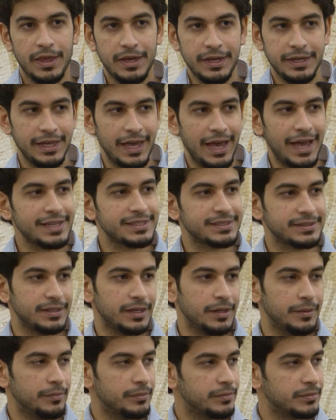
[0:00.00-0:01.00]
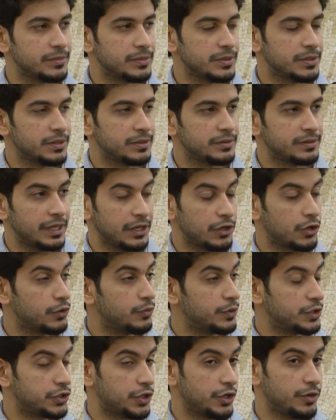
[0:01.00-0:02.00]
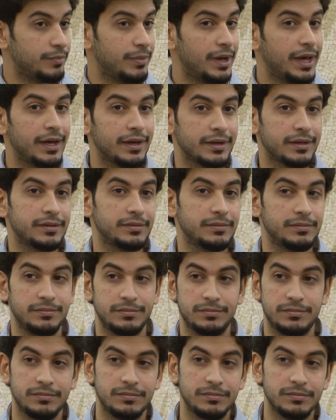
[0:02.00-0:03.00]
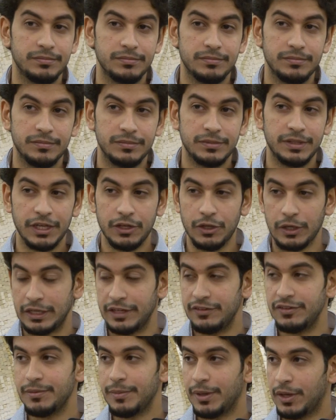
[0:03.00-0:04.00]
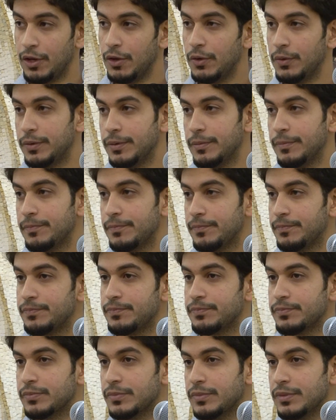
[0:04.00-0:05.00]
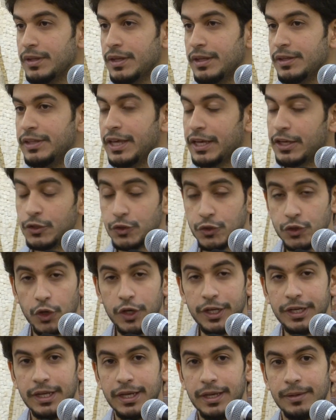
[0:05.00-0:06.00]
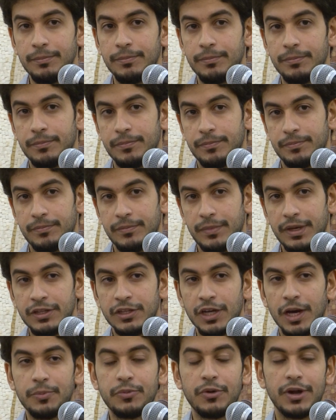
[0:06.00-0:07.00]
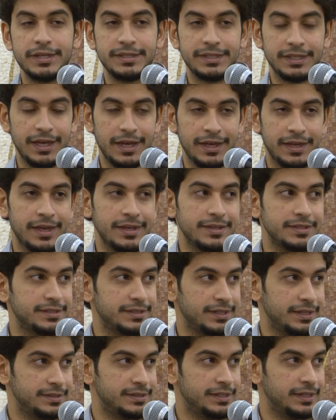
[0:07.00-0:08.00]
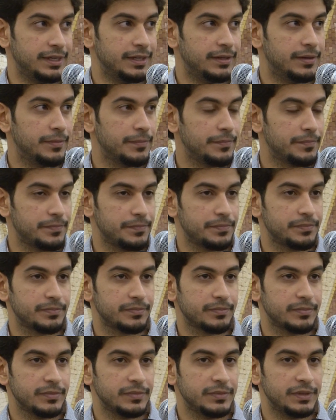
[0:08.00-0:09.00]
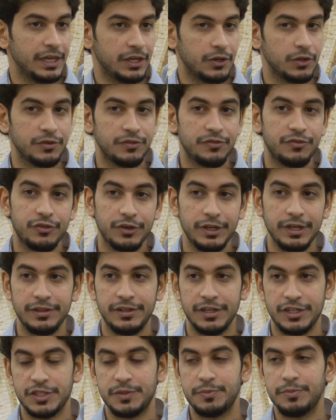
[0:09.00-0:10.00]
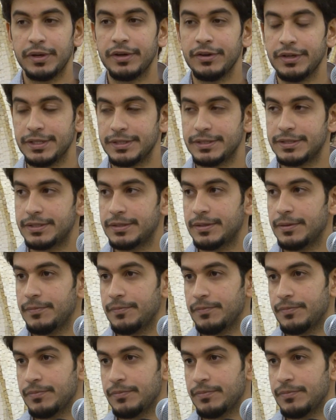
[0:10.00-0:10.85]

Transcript: He asked them they could return back, they could leave him alone they could join him in the uprising against Yazid. They can free their spirits.